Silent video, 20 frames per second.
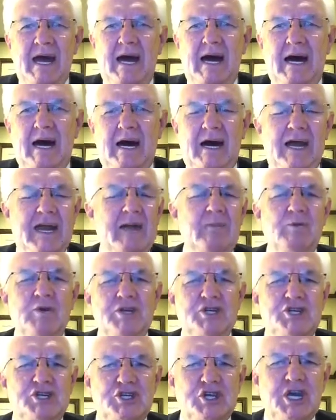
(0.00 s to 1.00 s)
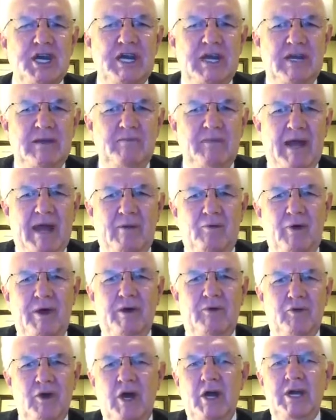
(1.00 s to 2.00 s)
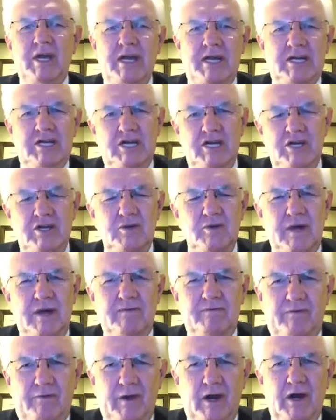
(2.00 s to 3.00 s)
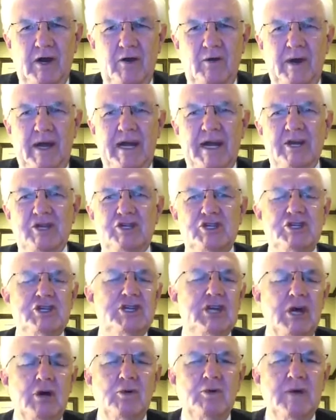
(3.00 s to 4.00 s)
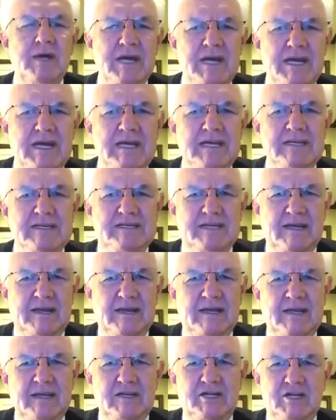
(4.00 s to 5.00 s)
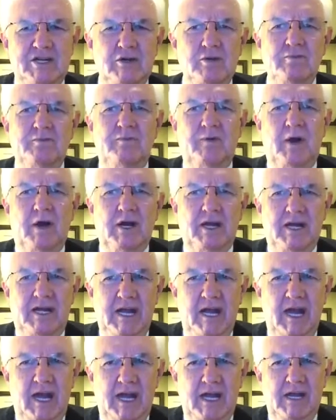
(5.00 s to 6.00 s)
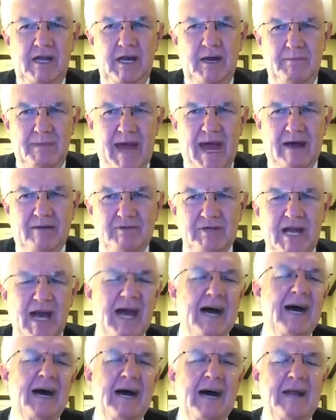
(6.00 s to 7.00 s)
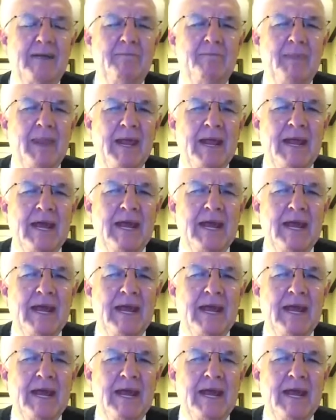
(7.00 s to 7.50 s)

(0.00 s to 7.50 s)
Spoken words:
it would seem that we're running to and fro, and it's so easy to forget about God.